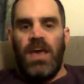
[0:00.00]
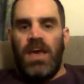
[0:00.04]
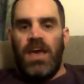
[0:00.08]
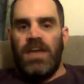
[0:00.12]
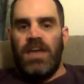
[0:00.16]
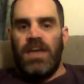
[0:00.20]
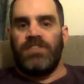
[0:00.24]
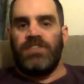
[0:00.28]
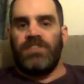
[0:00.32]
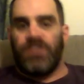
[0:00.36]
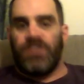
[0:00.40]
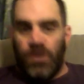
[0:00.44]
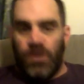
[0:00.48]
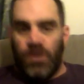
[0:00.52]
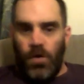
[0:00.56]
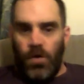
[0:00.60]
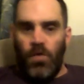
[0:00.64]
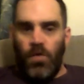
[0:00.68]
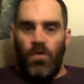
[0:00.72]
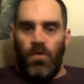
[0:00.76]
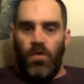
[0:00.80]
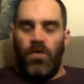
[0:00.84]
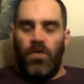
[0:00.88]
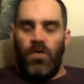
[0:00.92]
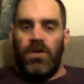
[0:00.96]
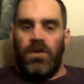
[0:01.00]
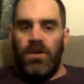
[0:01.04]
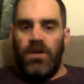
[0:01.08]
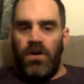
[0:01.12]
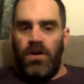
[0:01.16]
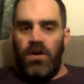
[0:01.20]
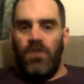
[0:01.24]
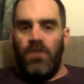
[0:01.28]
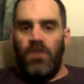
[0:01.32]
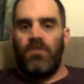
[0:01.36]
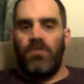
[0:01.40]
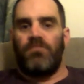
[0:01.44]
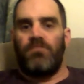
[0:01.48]
He's the guru, you
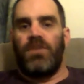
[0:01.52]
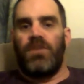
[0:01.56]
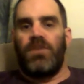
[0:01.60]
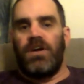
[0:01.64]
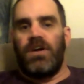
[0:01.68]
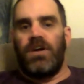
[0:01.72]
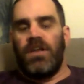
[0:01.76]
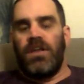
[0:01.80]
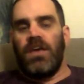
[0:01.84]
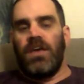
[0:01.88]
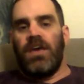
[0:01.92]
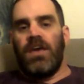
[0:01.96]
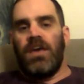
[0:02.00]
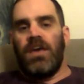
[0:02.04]
know. But